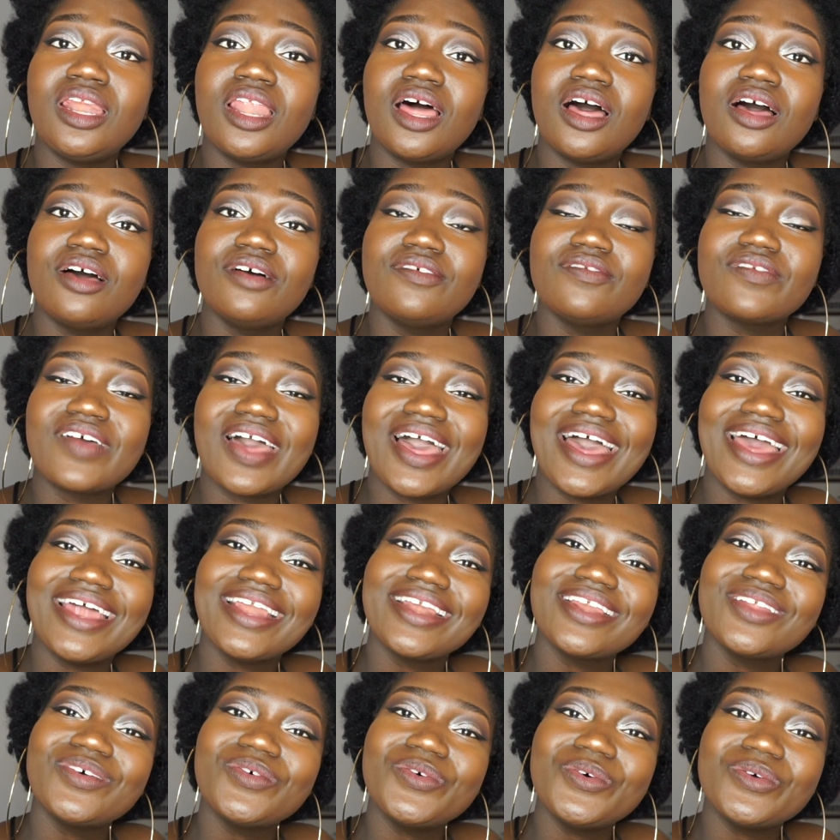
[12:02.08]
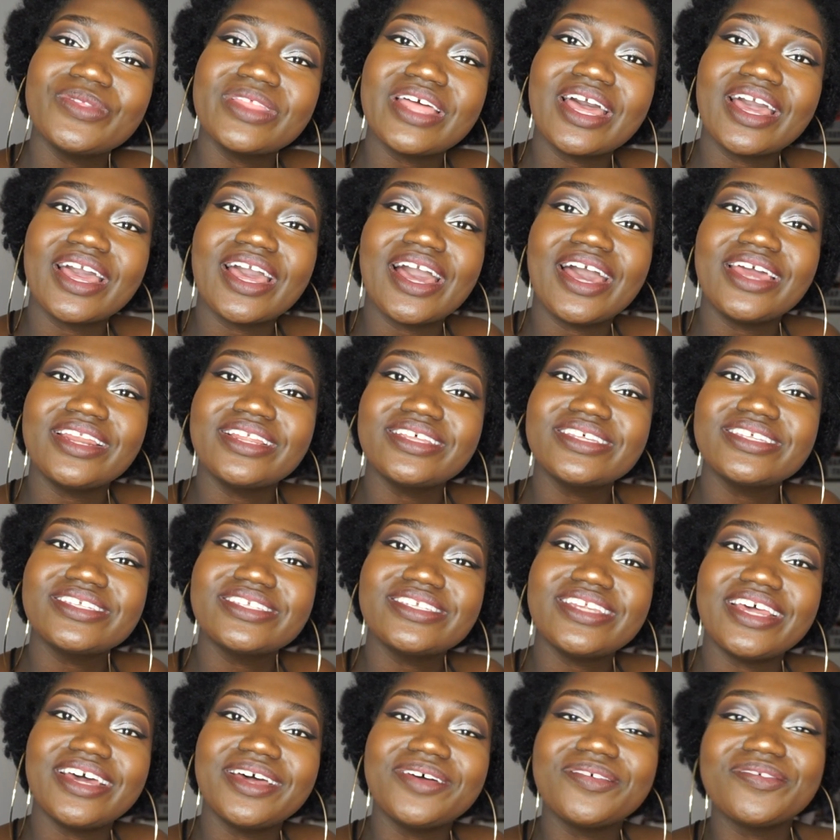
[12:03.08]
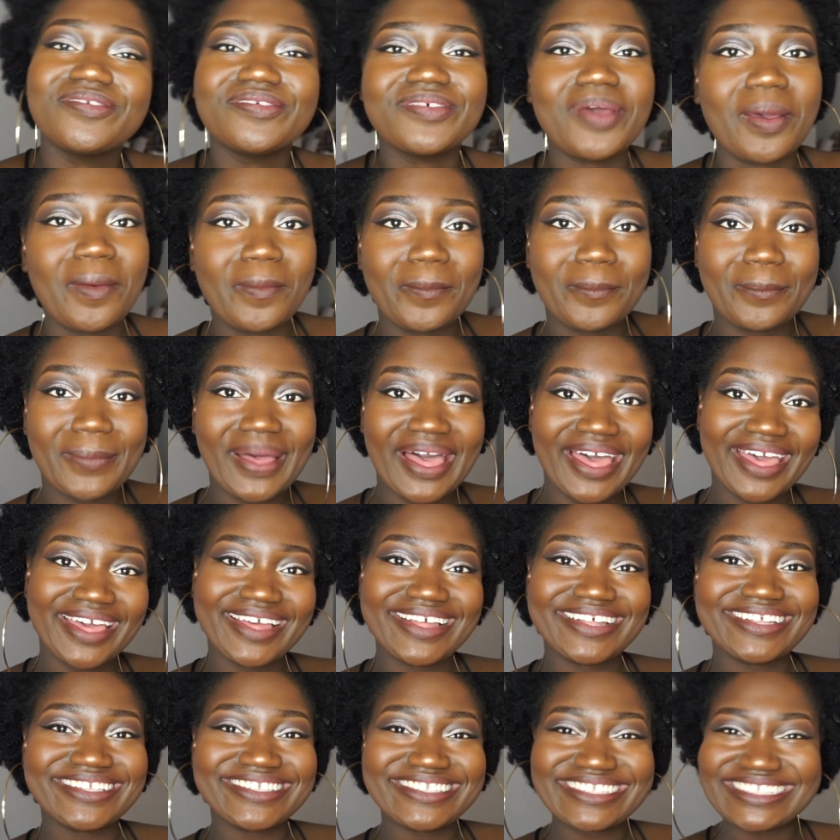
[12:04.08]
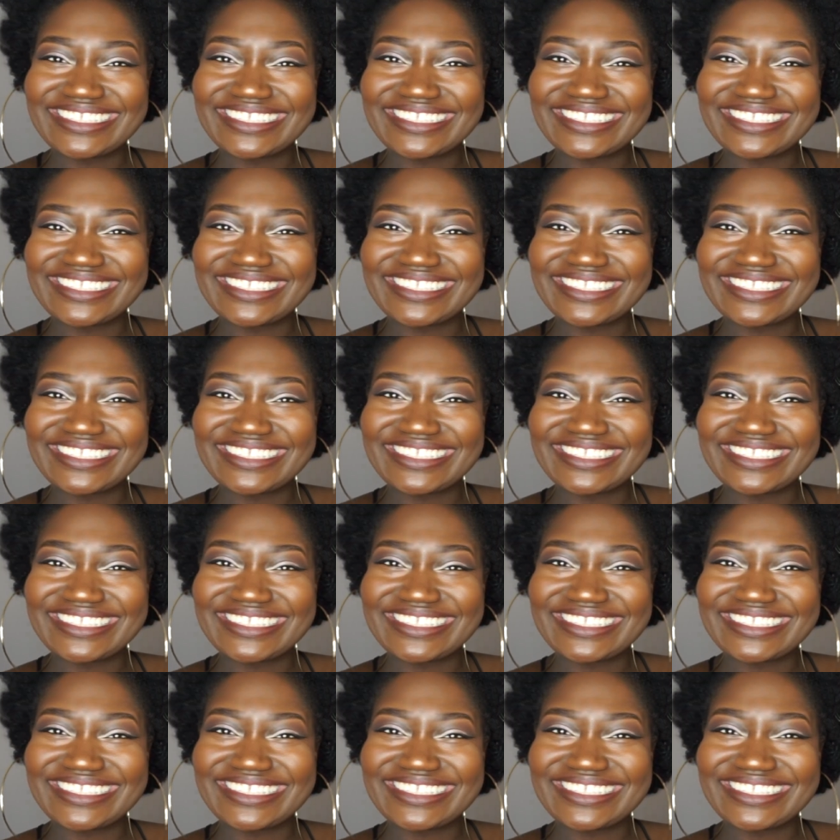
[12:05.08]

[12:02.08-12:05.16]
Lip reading: love, and all that kind of stuff. Bye.